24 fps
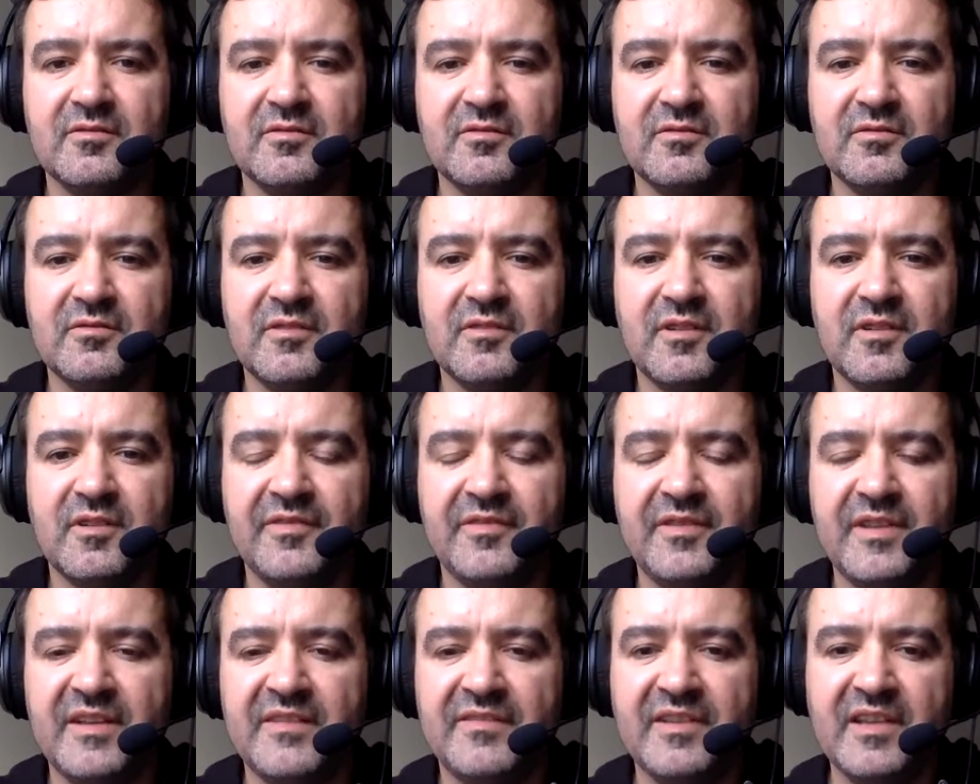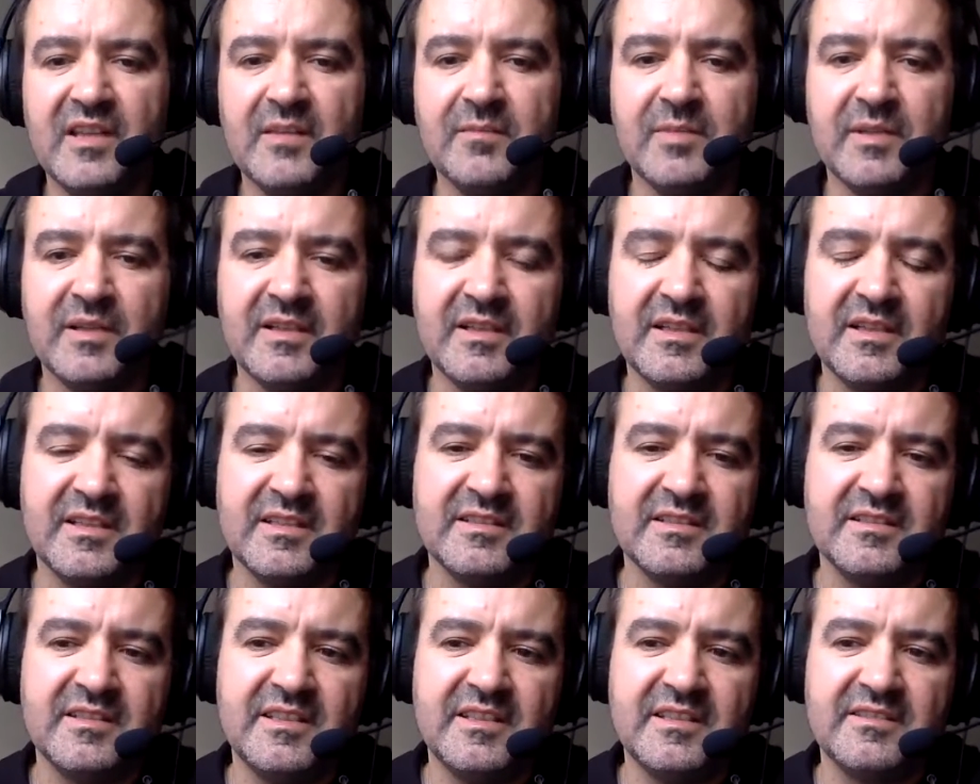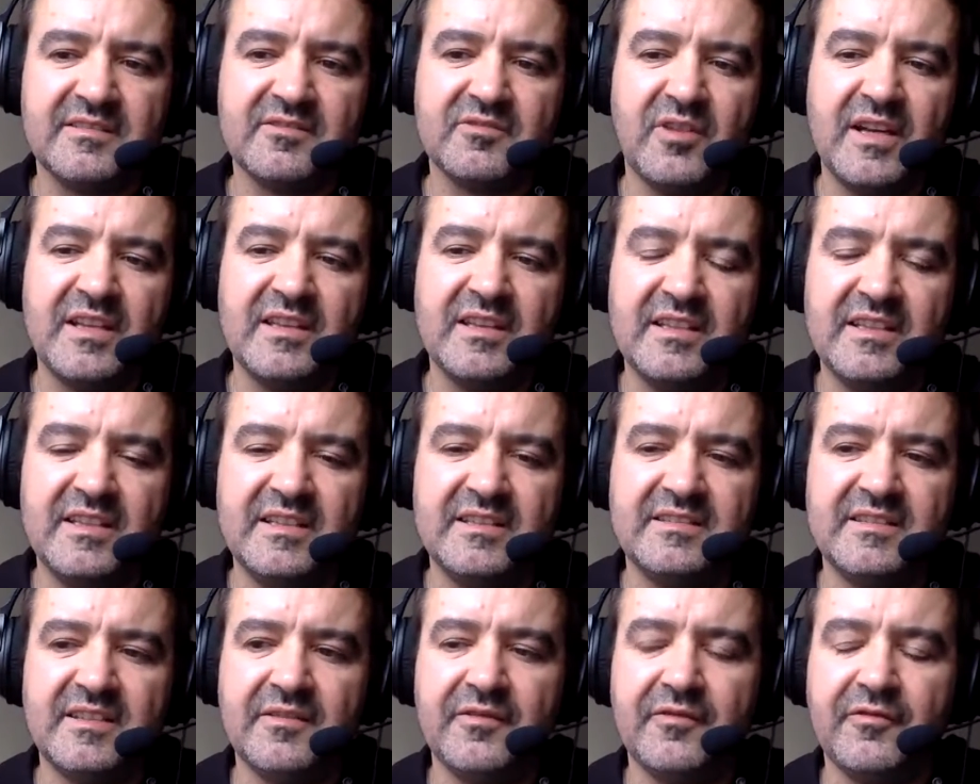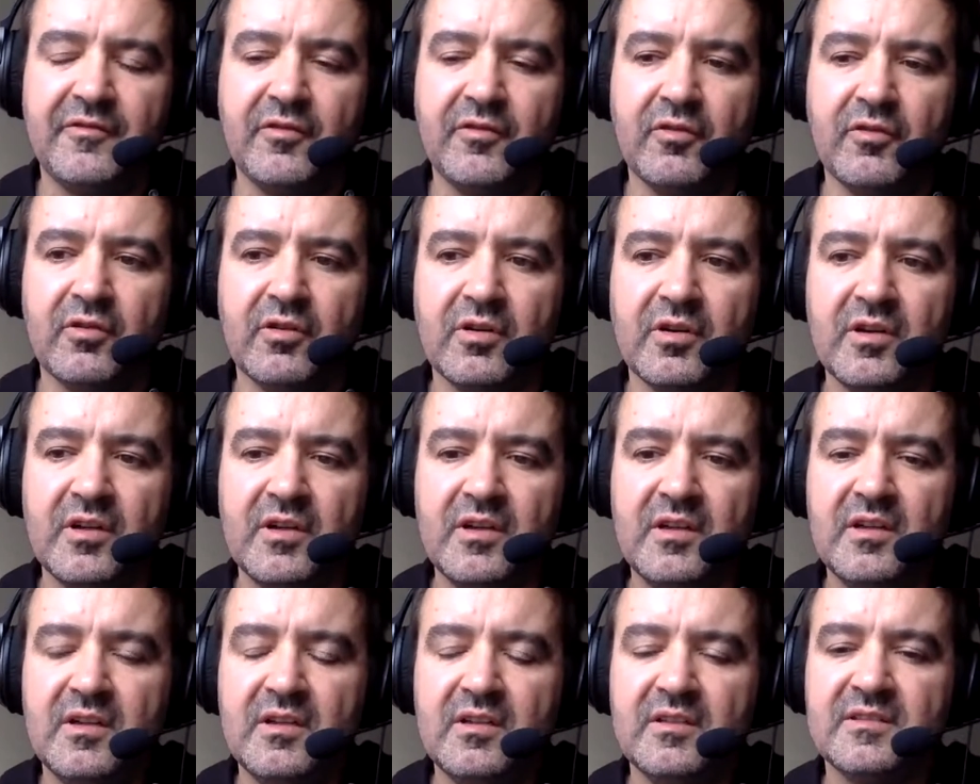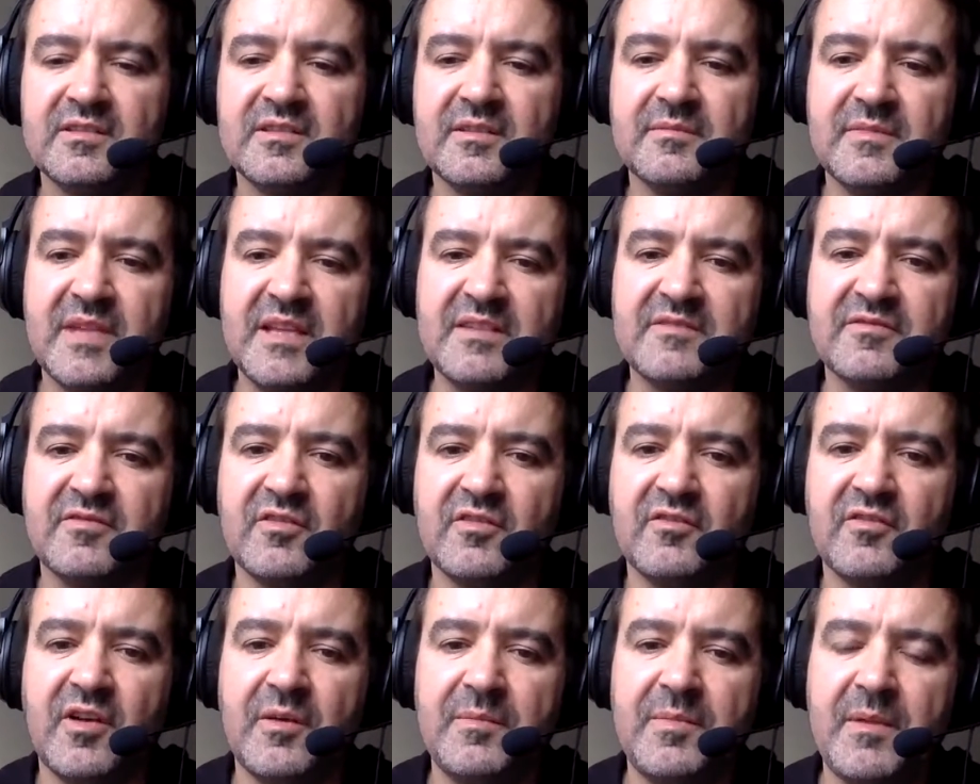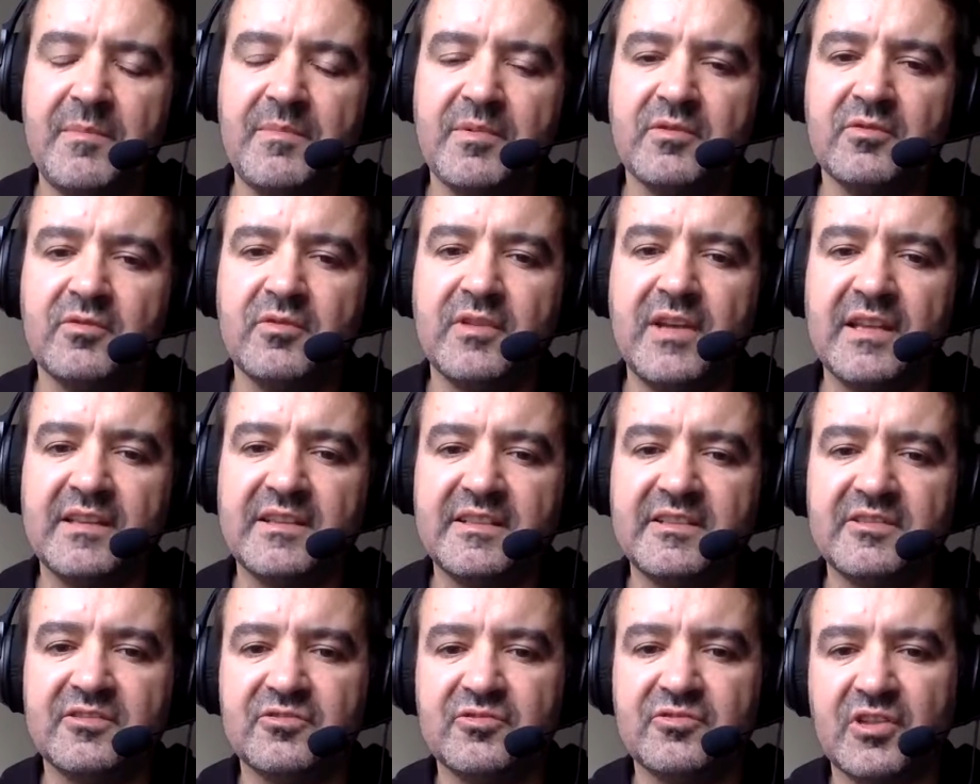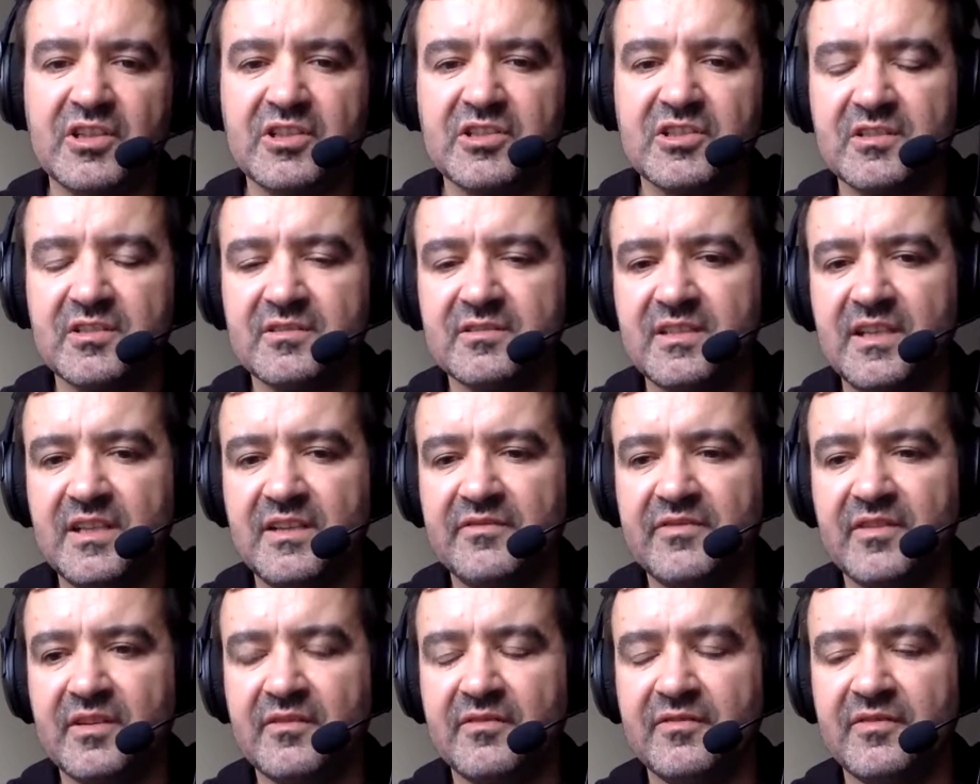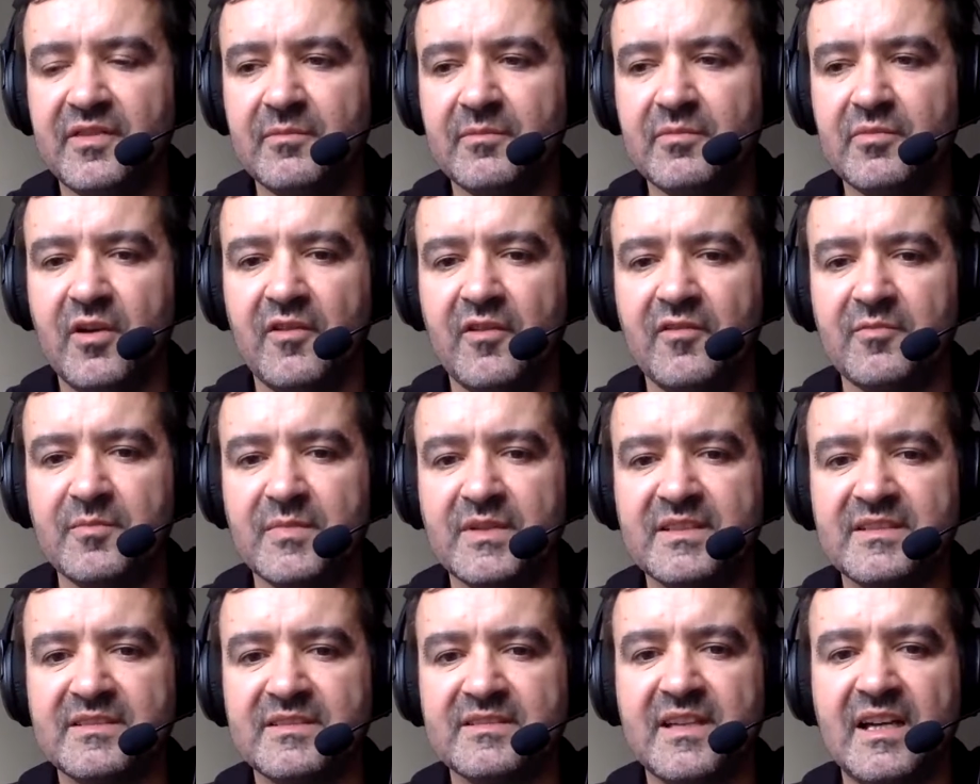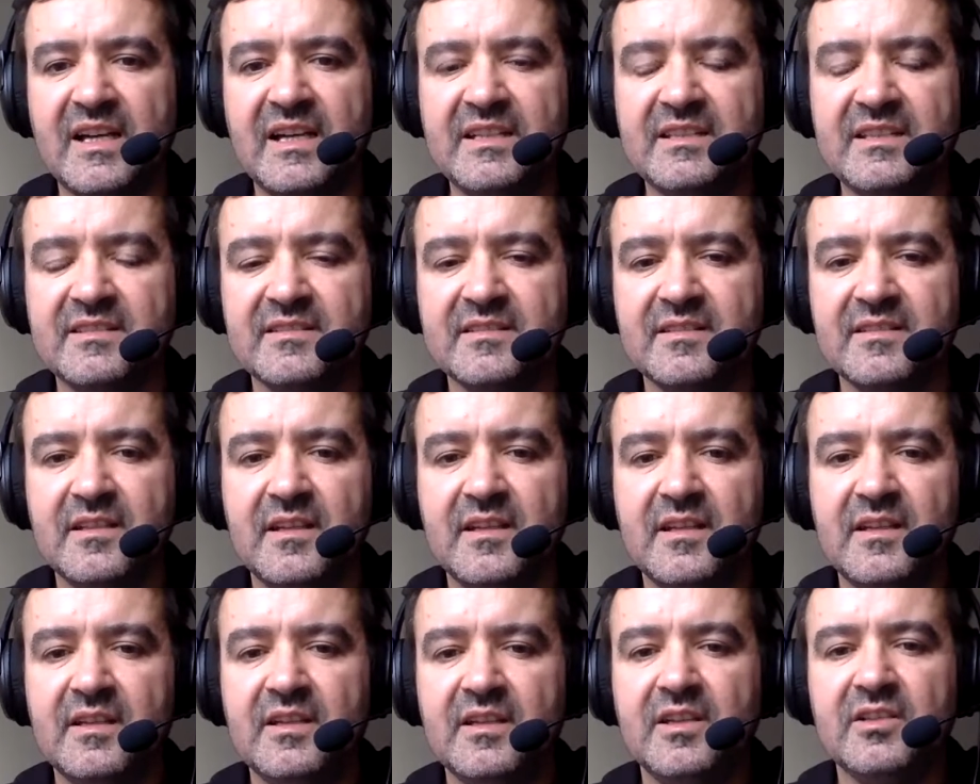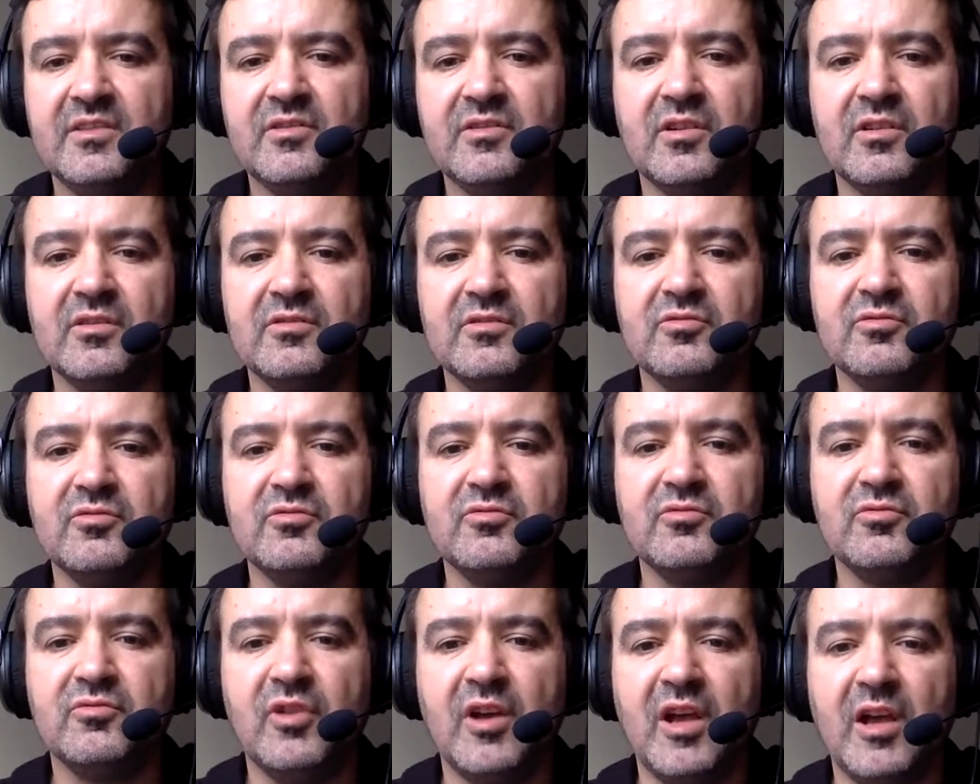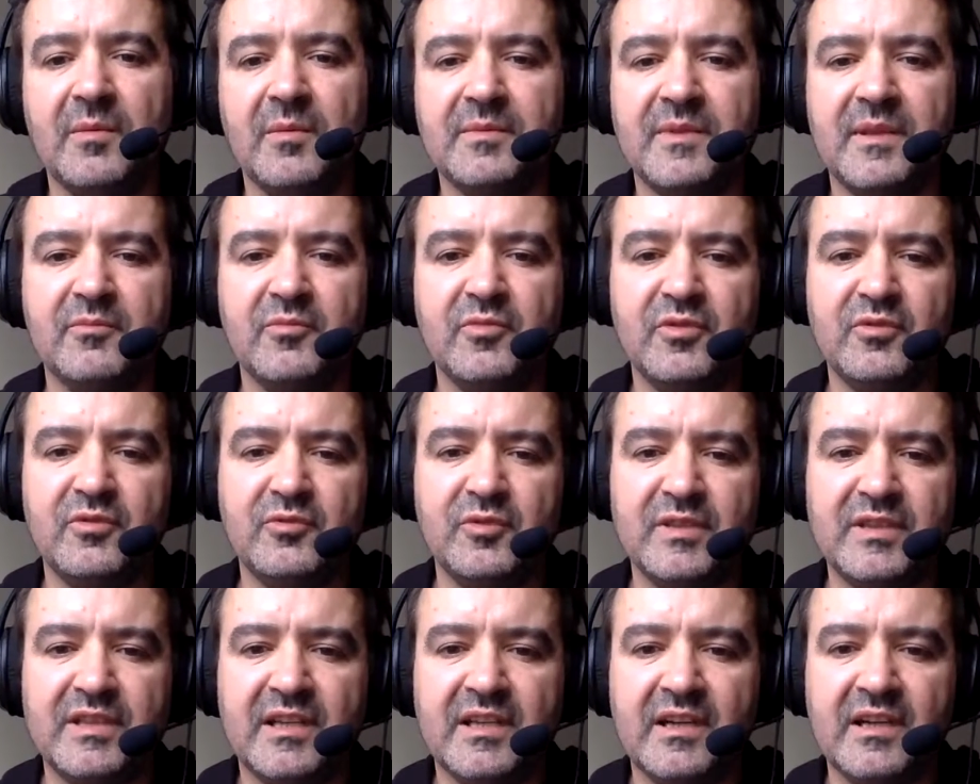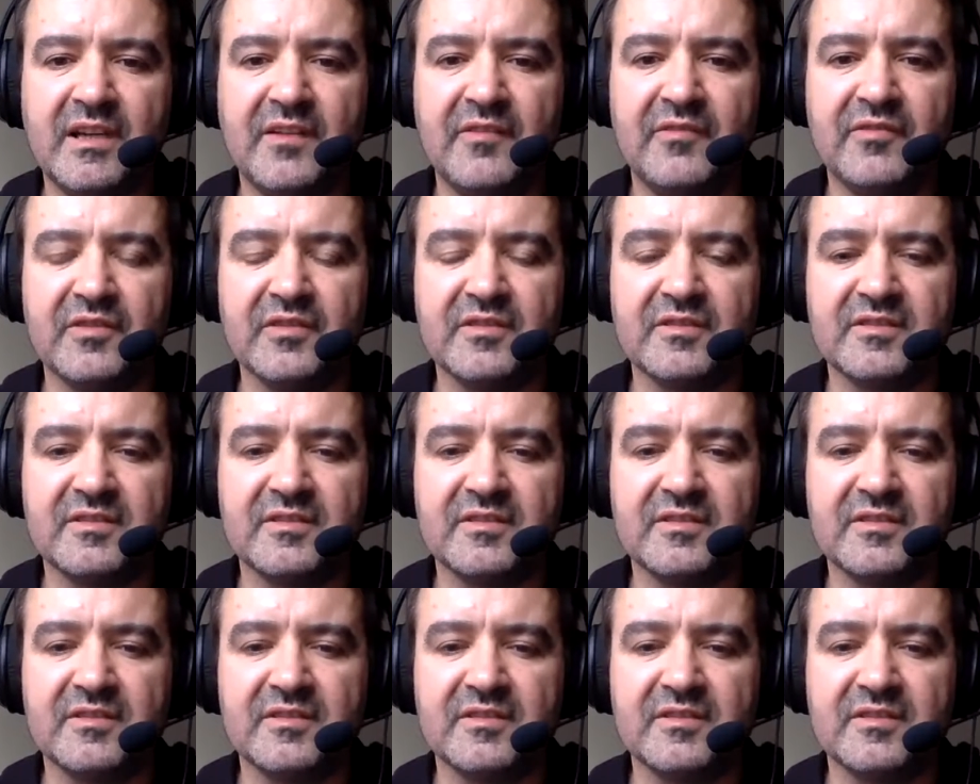be available, and it's quite easy for sometimes for people to get instructions even from government sides in order to help them with their efforts.